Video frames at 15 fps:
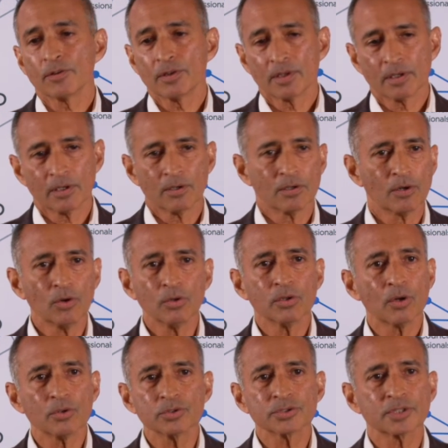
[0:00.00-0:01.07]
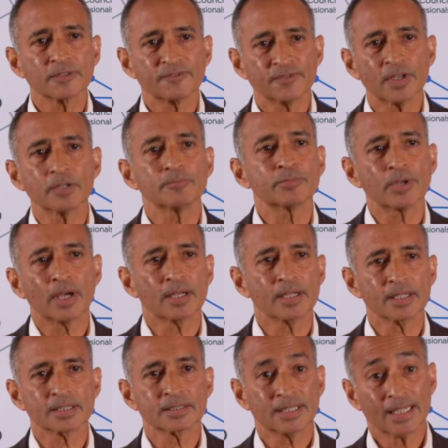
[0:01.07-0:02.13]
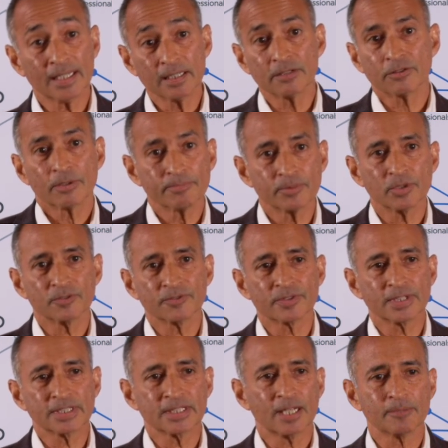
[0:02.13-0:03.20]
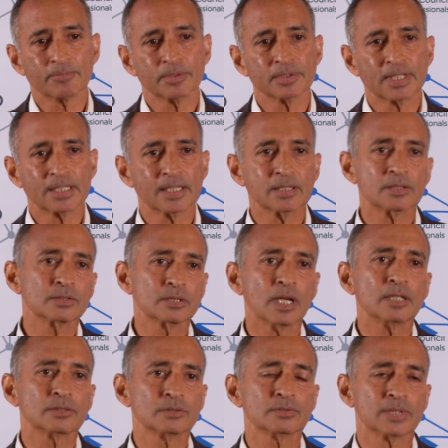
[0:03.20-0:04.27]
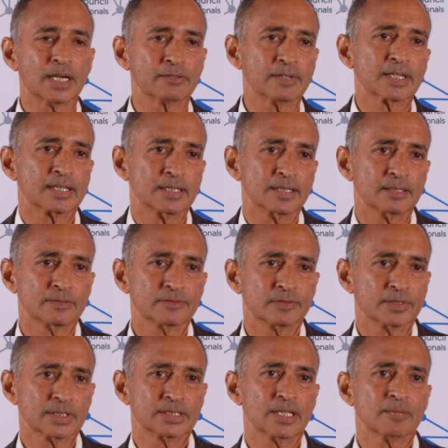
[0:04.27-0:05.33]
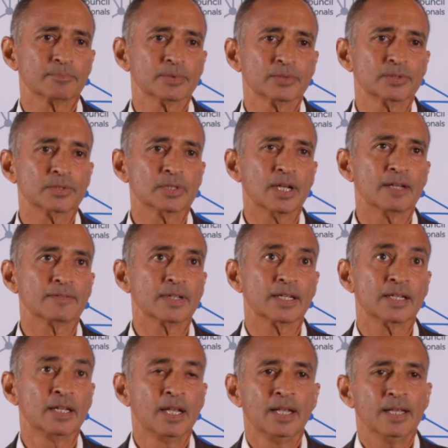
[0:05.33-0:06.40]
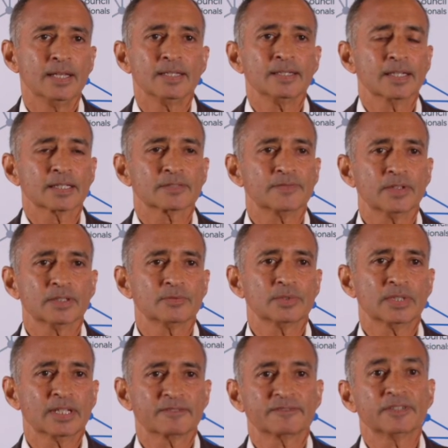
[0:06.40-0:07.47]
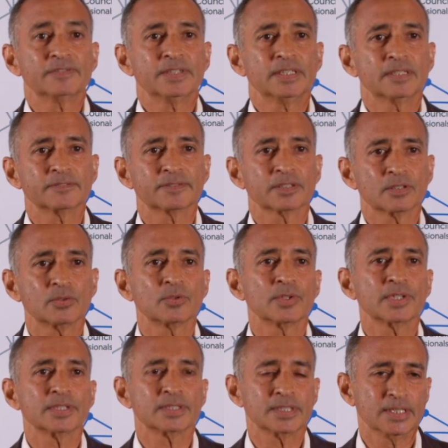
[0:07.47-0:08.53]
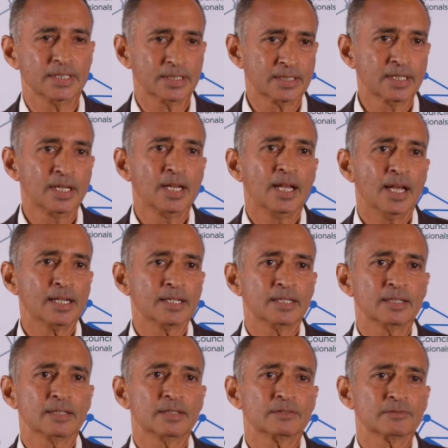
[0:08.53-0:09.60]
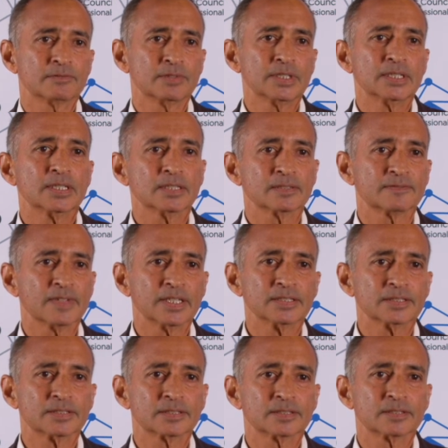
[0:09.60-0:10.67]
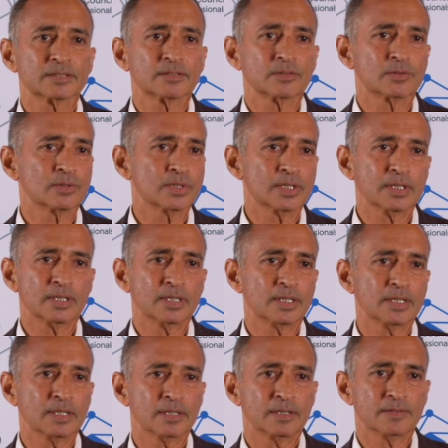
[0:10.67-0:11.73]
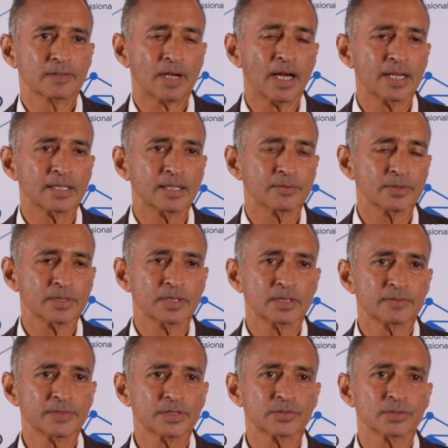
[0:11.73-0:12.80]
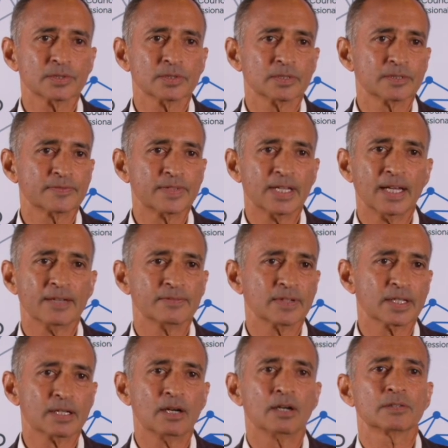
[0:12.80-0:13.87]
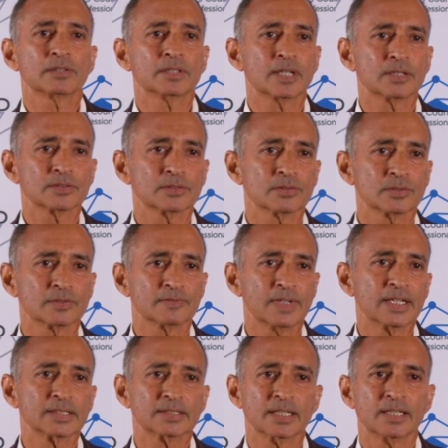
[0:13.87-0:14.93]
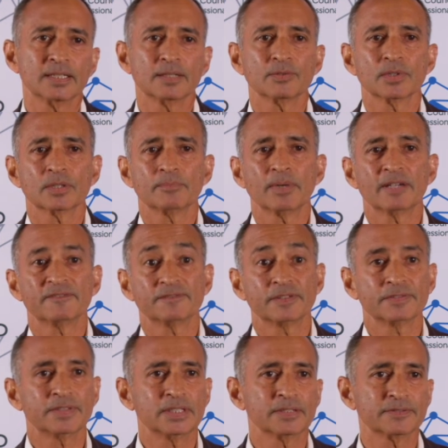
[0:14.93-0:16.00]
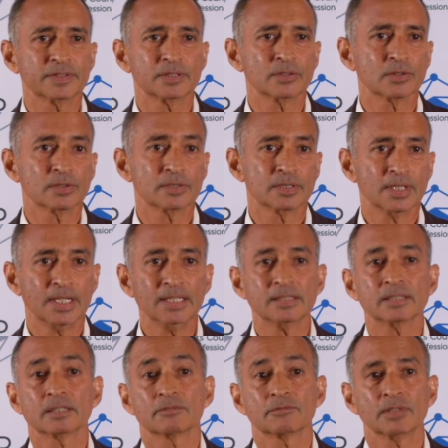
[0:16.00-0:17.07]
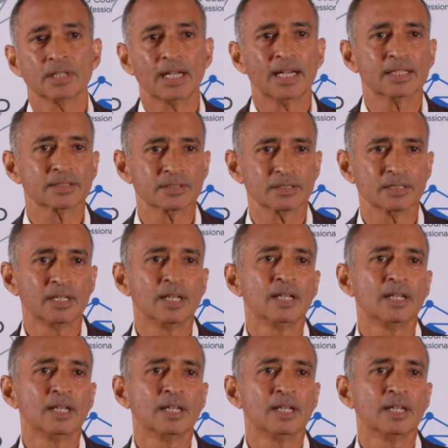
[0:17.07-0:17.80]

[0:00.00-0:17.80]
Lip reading: a whole host of fund products in crypto, for example, that they could not do directly. For example, you could have an index fund with like 50 different coins in it. And then a retail investor or a high net worth individual, if they have like 100,000 to invest and they want to buy 50 different tokens, it's a real hassle.